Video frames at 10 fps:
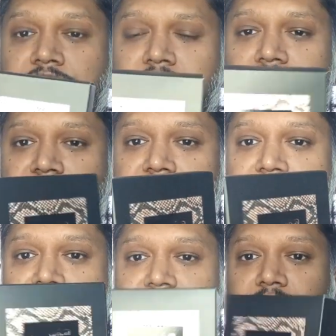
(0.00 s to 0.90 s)
So this
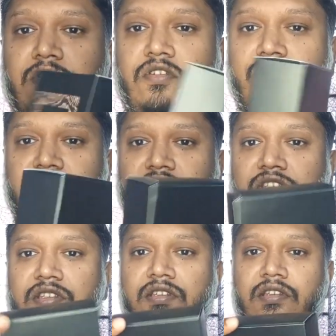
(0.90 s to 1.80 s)
is the
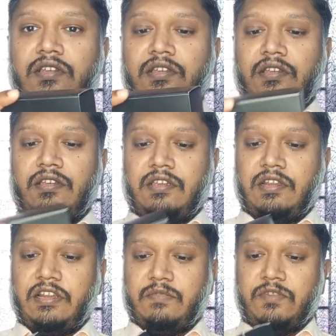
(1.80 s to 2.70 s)
box,
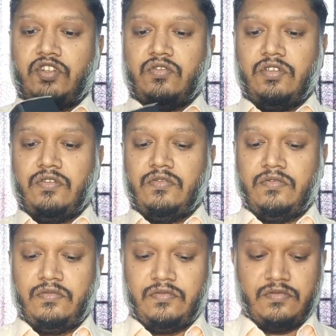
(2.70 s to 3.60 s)
and let me show
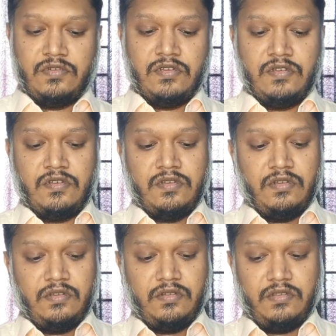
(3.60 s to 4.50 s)
you
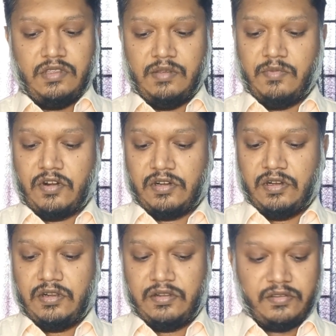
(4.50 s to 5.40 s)
the
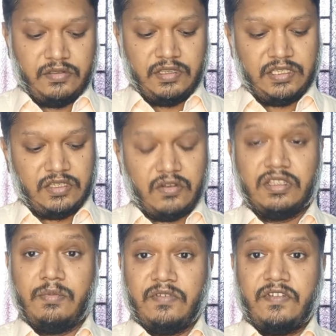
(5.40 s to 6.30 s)
bottle. This is
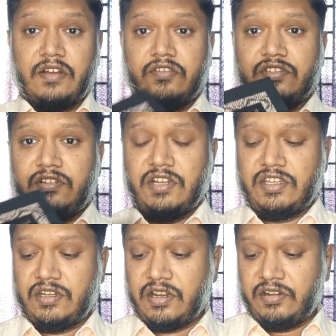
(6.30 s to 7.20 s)
eau de parfum
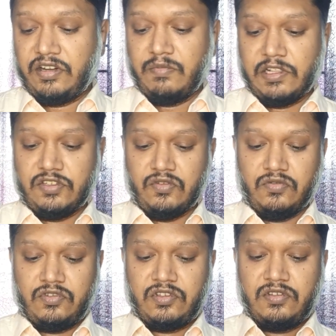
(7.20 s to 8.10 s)
concentration 100 ml
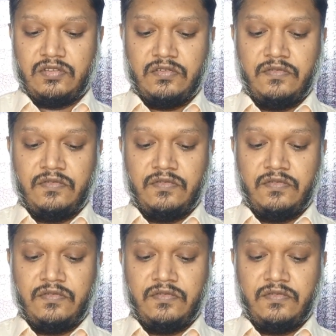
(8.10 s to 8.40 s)
juice.